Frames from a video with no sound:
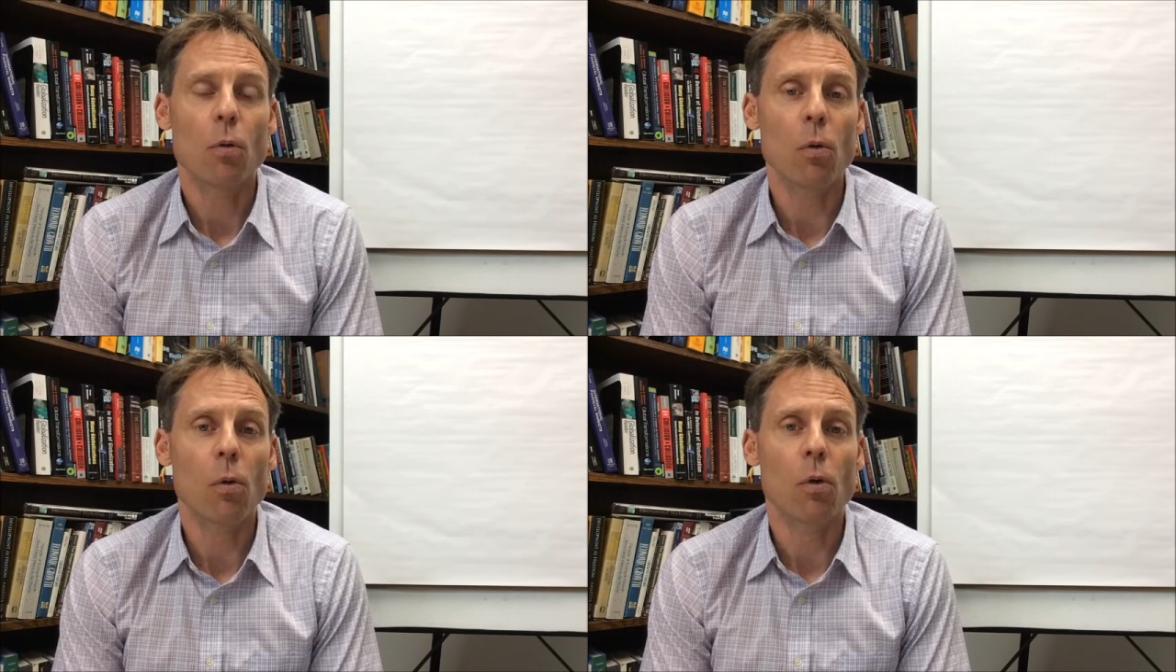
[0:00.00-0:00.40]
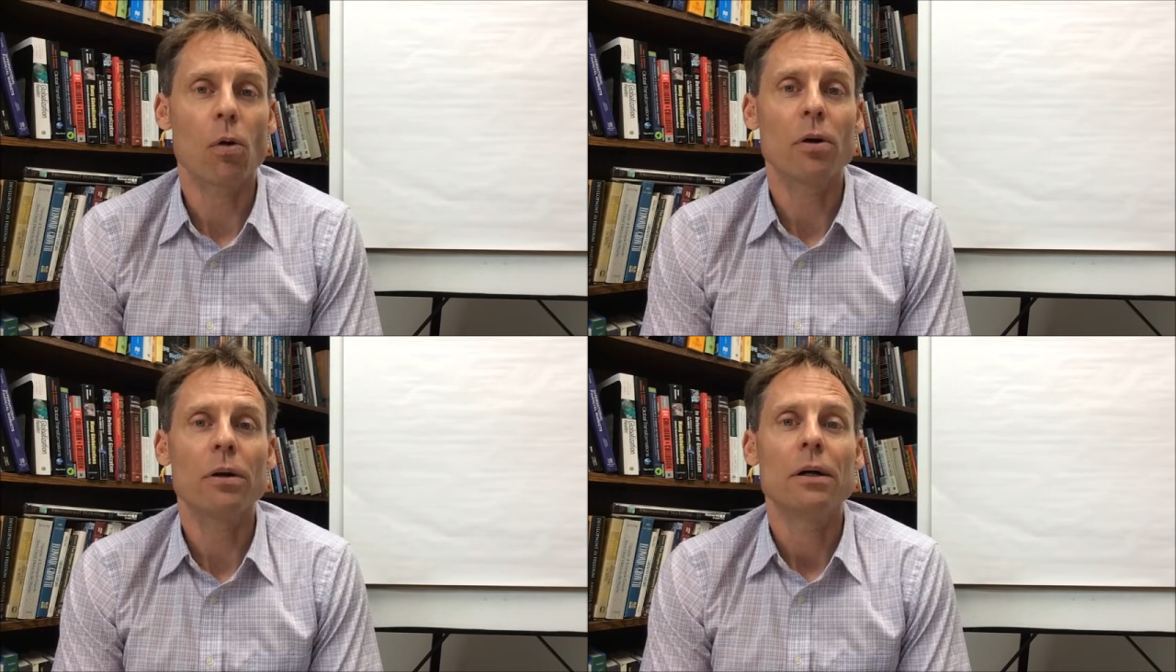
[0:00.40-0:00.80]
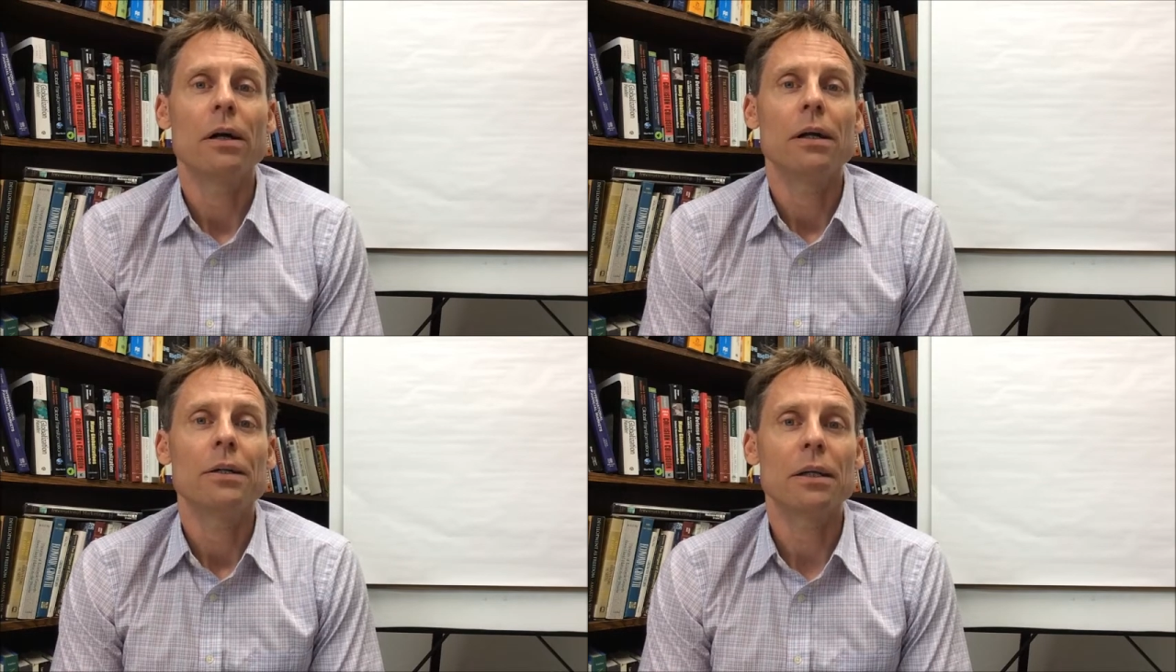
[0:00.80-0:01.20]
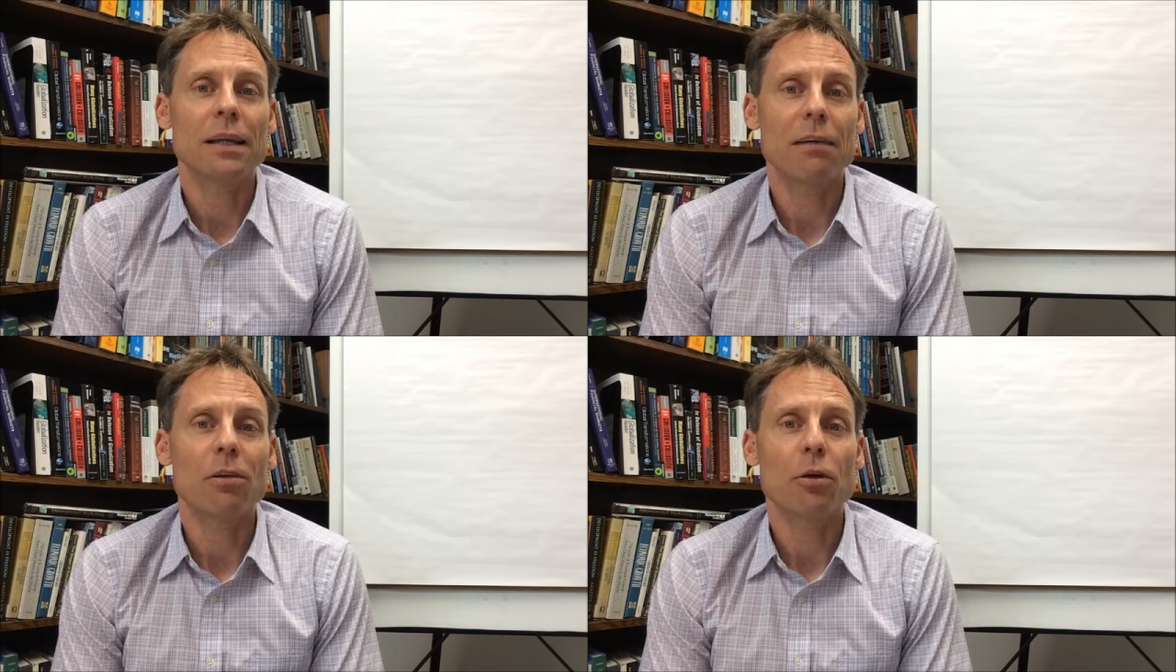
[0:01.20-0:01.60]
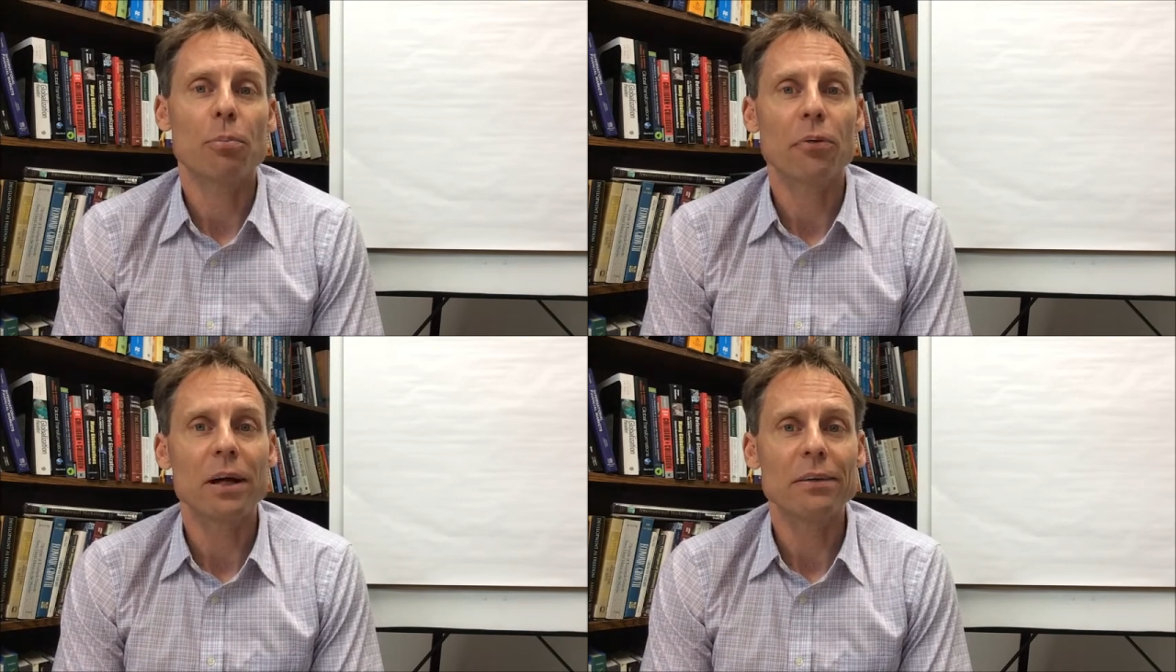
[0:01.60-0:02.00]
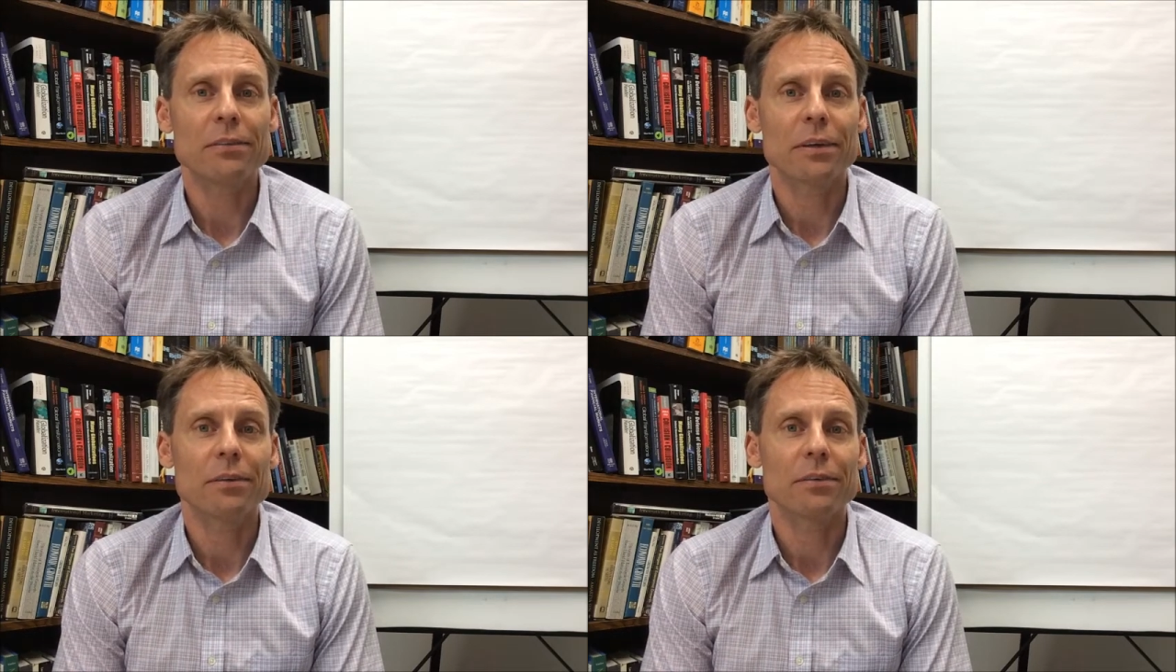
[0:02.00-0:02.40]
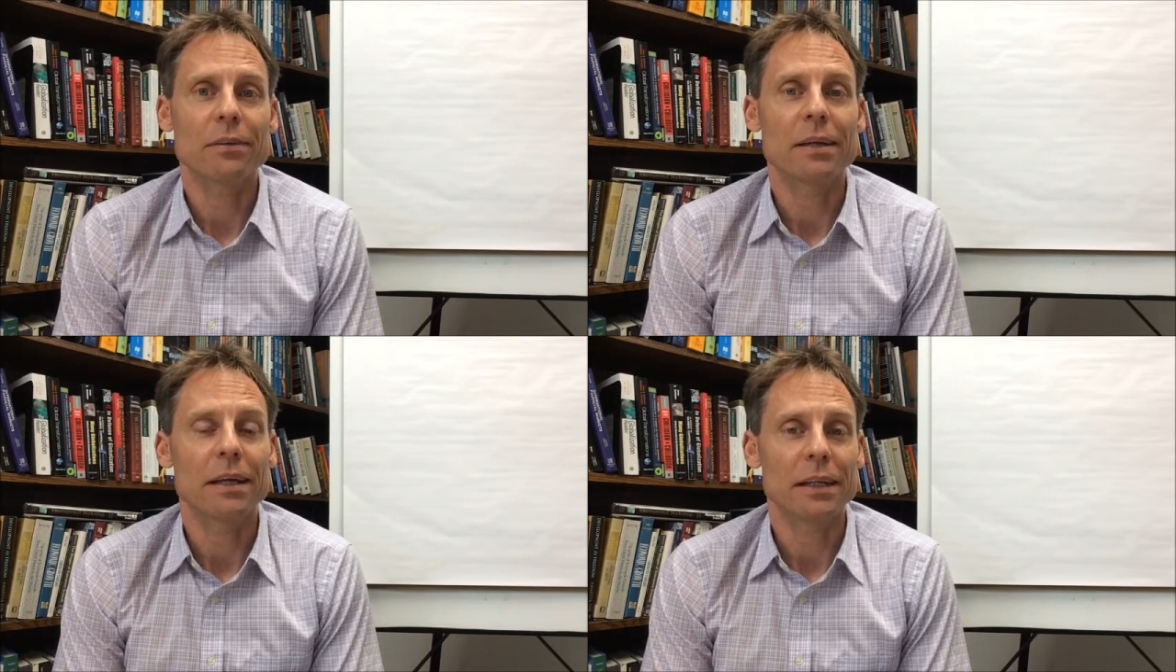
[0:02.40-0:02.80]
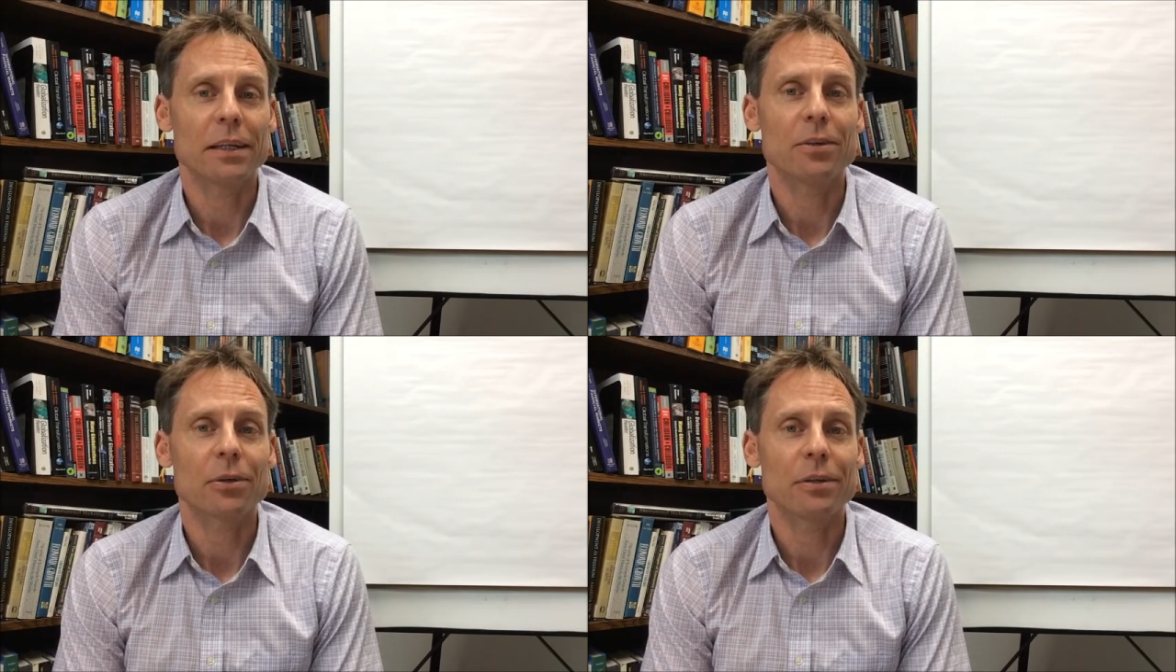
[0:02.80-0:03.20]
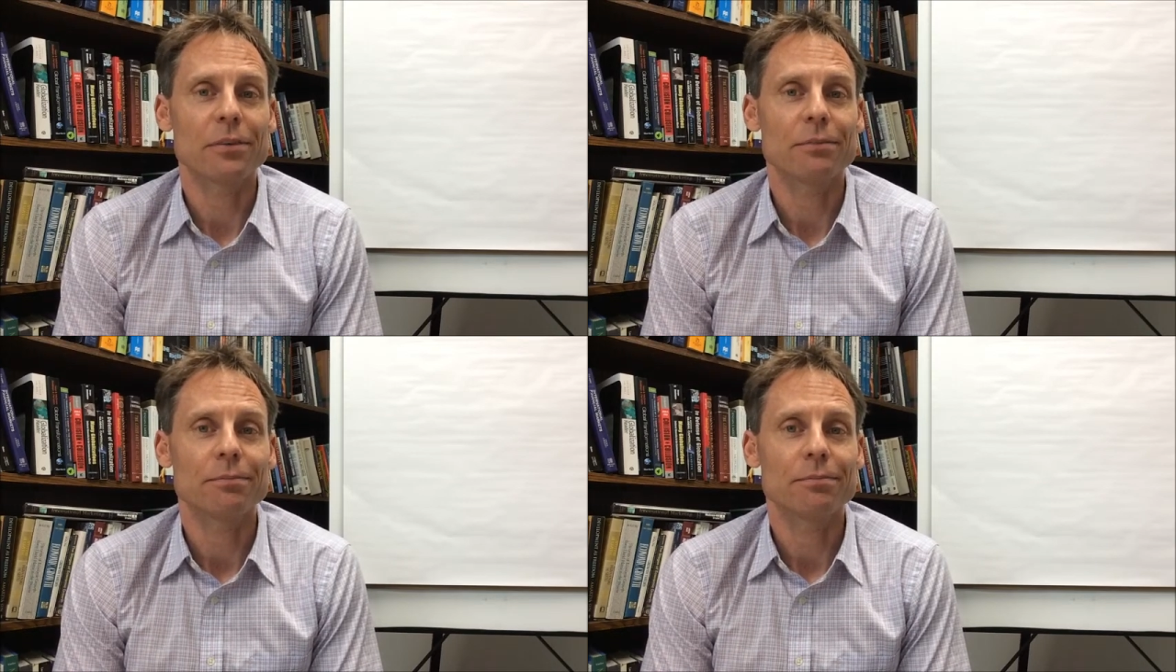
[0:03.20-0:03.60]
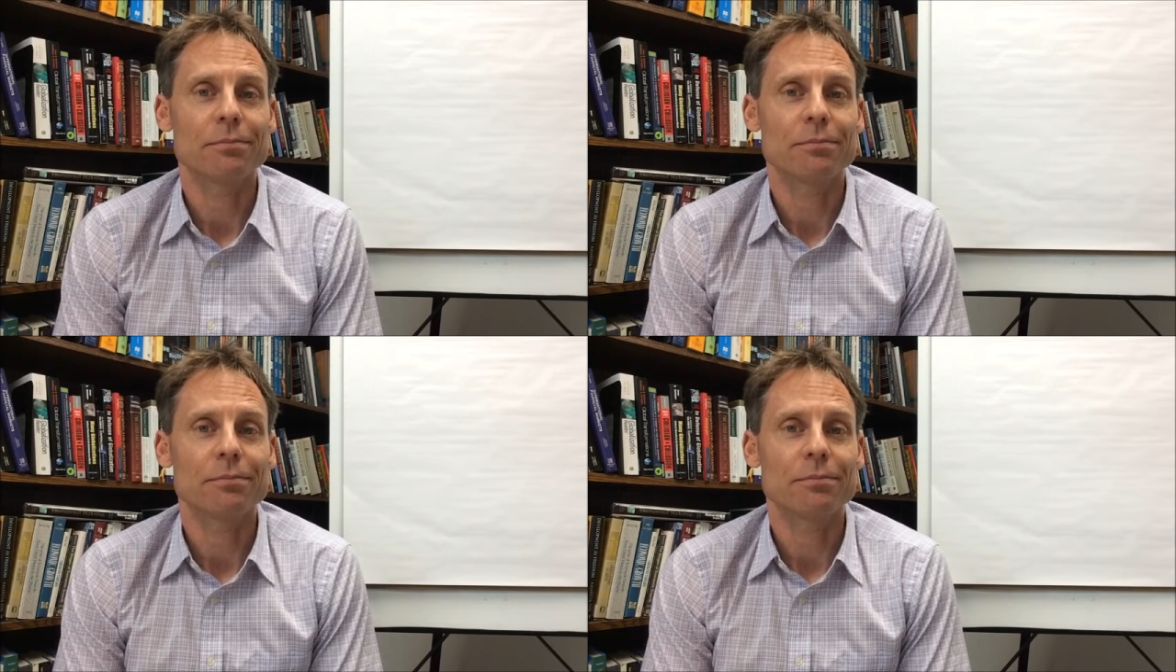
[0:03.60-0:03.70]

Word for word: or the level of prices can increase.